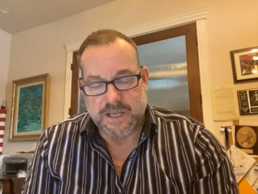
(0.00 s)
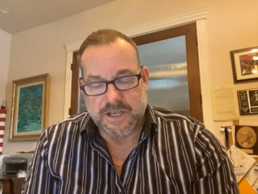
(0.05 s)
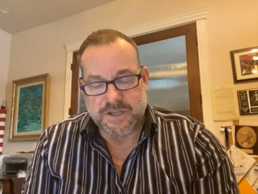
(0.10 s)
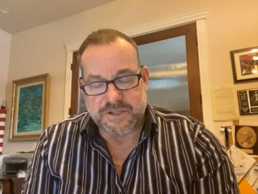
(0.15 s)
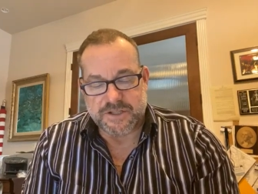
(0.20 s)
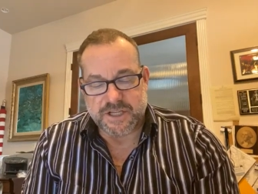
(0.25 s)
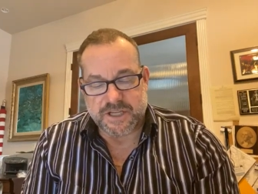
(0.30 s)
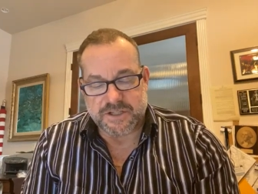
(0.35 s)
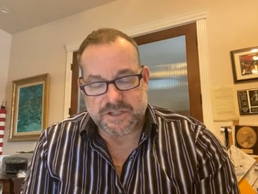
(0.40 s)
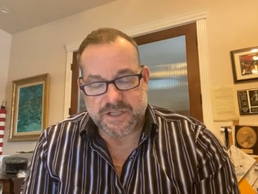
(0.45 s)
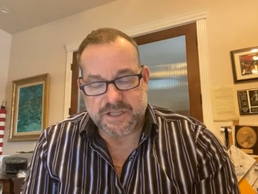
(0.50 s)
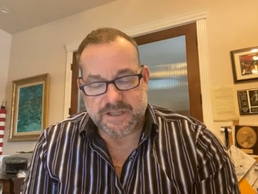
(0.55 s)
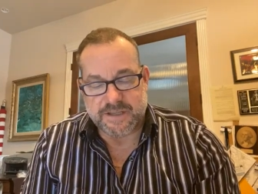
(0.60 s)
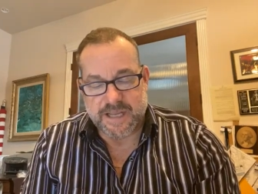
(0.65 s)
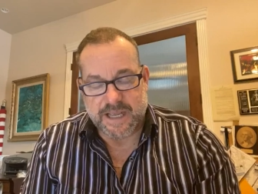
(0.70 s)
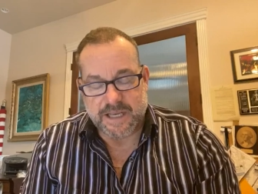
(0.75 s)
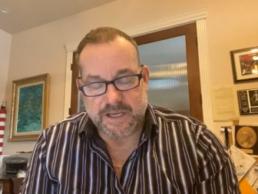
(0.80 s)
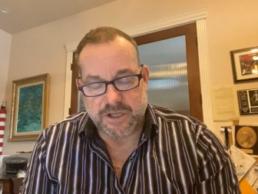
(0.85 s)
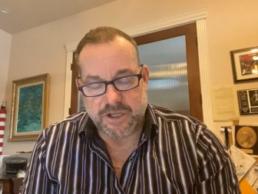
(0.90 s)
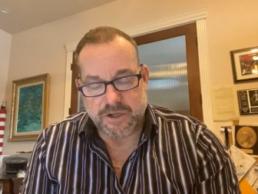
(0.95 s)
Six in
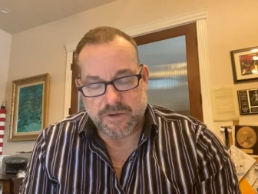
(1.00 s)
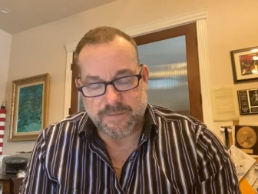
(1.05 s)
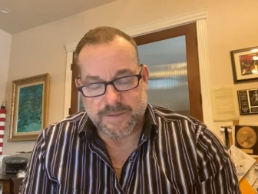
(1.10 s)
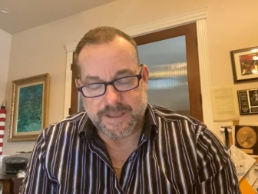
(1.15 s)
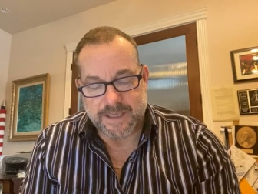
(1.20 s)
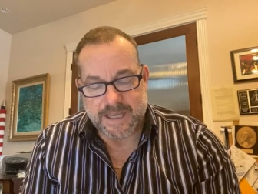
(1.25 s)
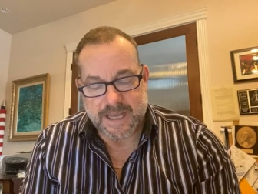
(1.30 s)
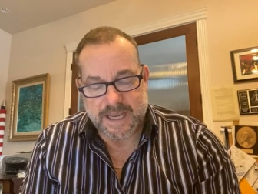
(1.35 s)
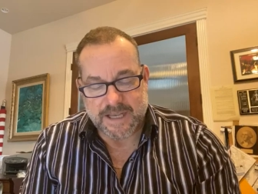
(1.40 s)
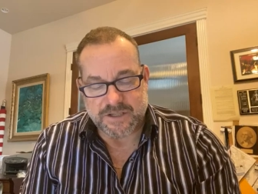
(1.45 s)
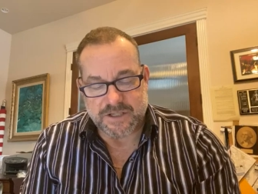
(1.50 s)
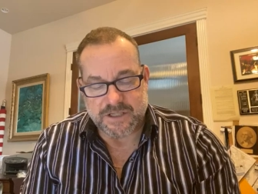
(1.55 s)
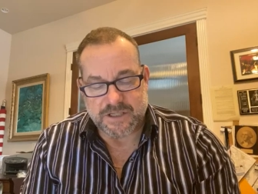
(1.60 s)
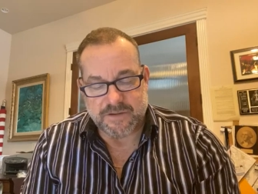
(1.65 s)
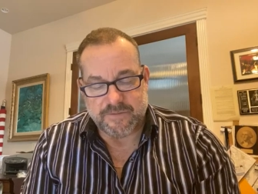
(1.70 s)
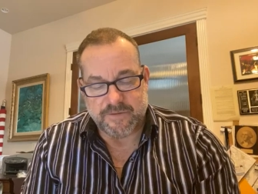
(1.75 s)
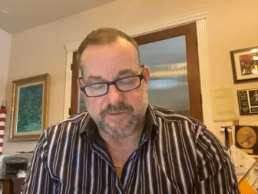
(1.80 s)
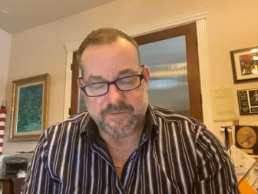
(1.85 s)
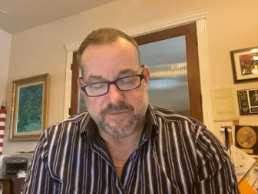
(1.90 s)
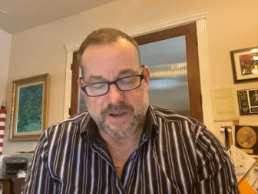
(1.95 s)
10 human cases
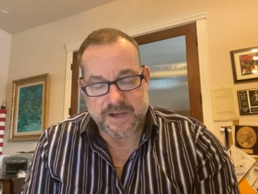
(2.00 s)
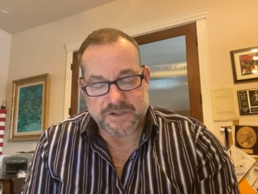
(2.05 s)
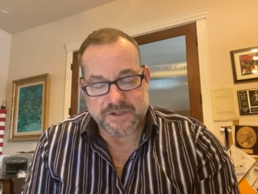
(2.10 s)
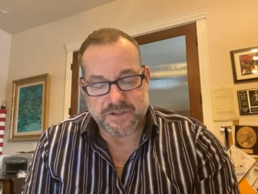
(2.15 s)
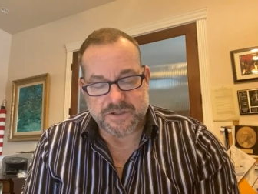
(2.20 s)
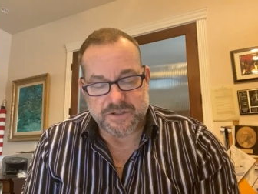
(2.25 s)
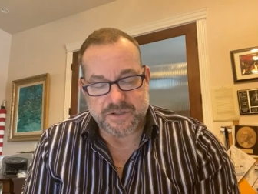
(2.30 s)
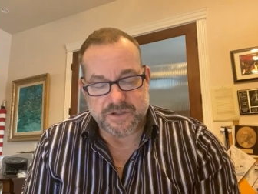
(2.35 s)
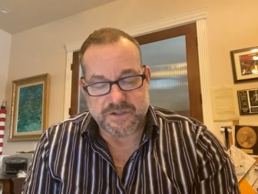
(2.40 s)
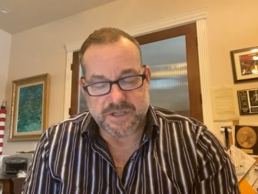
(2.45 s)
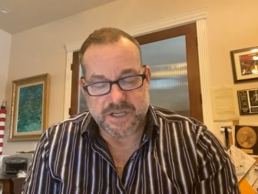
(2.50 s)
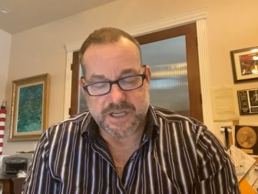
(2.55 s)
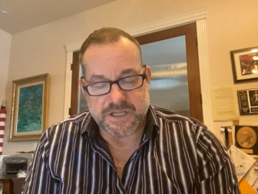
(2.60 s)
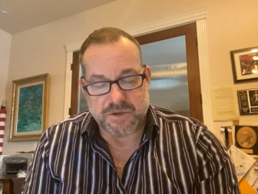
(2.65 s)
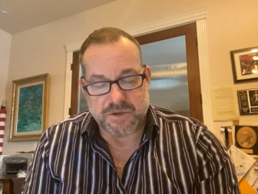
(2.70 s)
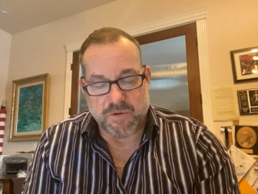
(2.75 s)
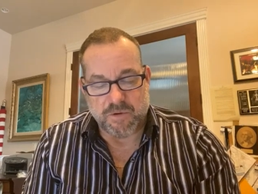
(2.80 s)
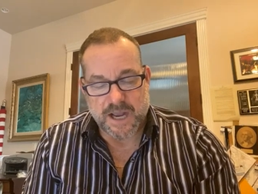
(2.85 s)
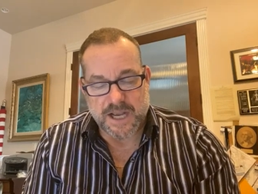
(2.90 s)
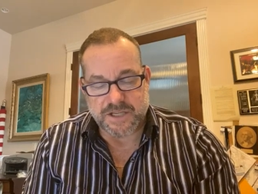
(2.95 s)
of infectious disease
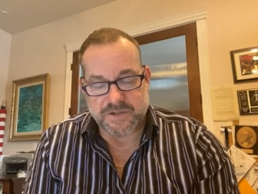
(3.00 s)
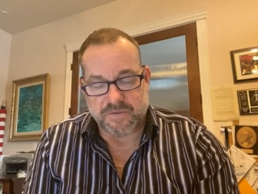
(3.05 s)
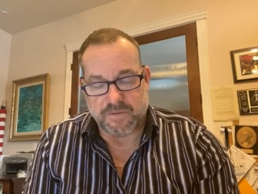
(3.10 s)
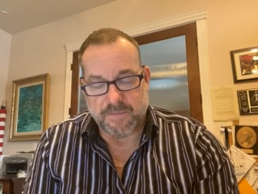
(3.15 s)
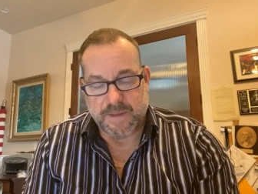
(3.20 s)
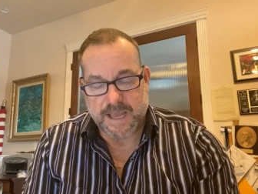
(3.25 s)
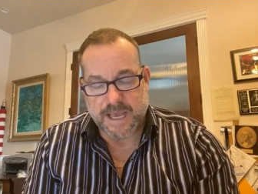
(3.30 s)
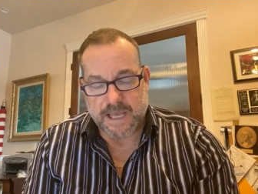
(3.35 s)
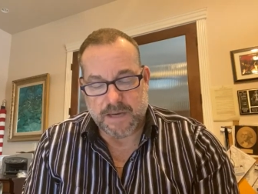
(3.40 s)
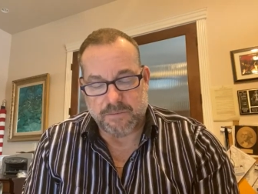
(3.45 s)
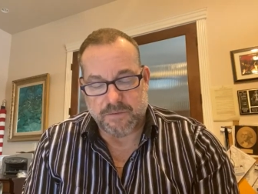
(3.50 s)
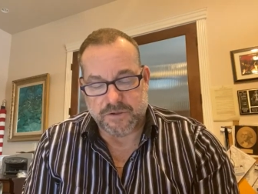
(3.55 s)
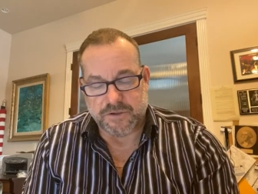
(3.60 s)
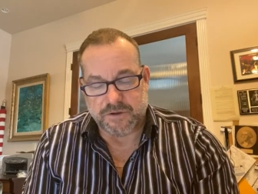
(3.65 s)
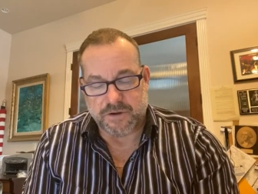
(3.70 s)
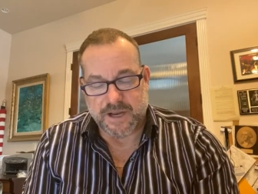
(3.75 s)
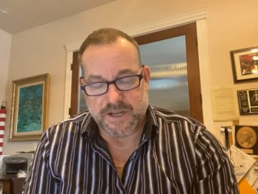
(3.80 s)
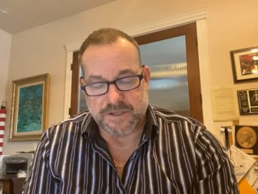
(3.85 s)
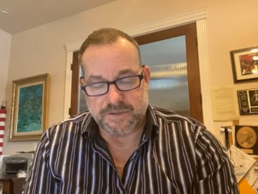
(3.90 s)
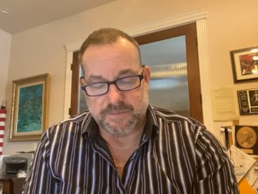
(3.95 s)
arise from animal
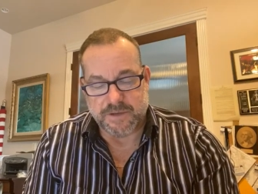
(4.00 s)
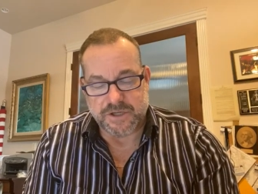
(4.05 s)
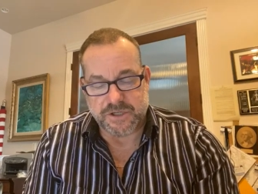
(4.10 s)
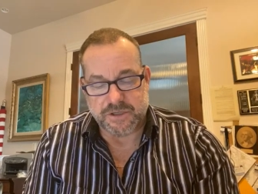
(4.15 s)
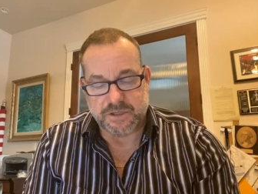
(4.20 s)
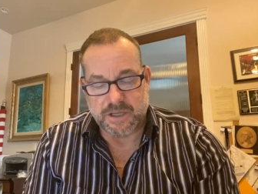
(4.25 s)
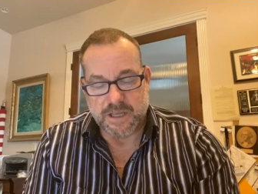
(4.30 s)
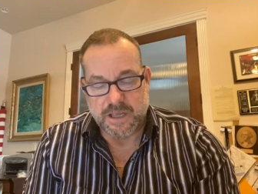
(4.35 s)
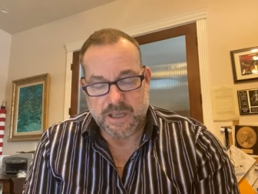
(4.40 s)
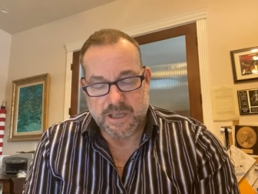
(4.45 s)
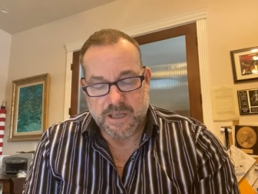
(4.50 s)
transmission.